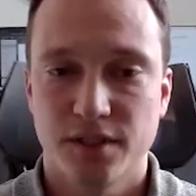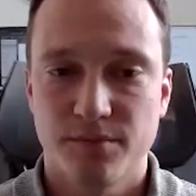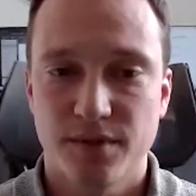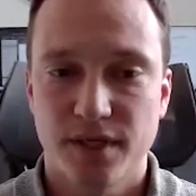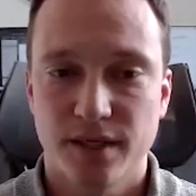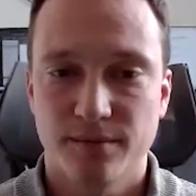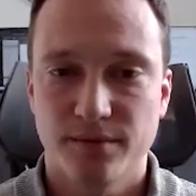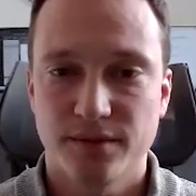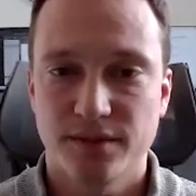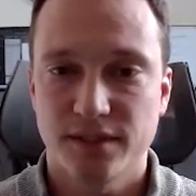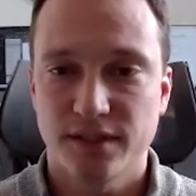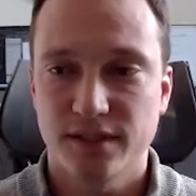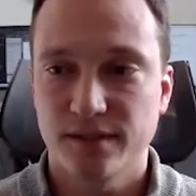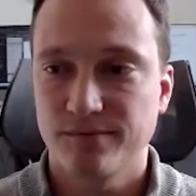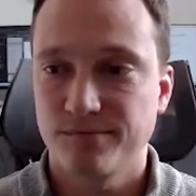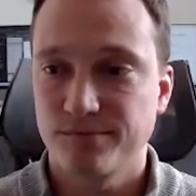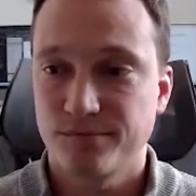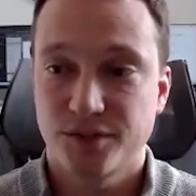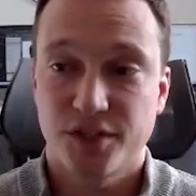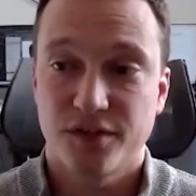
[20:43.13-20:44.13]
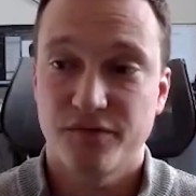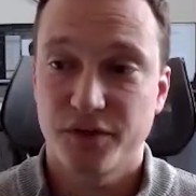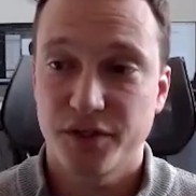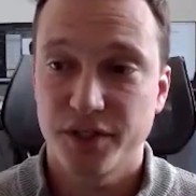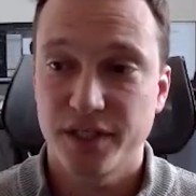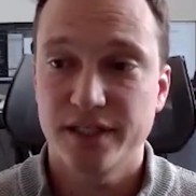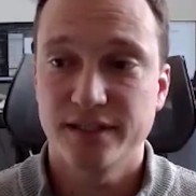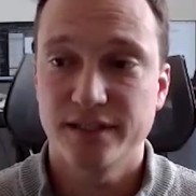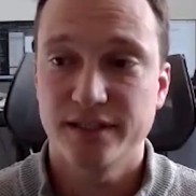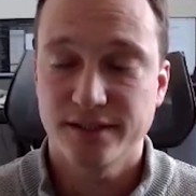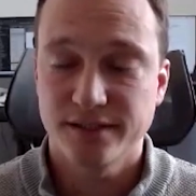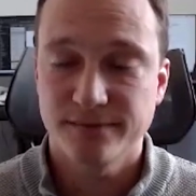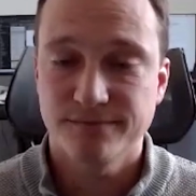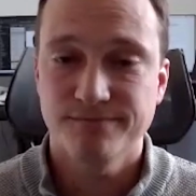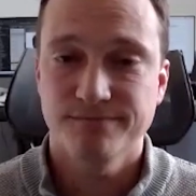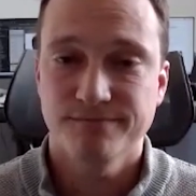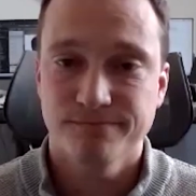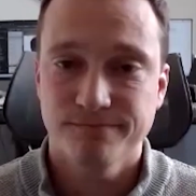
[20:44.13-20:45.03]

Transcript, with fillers: to be able to serve your needs.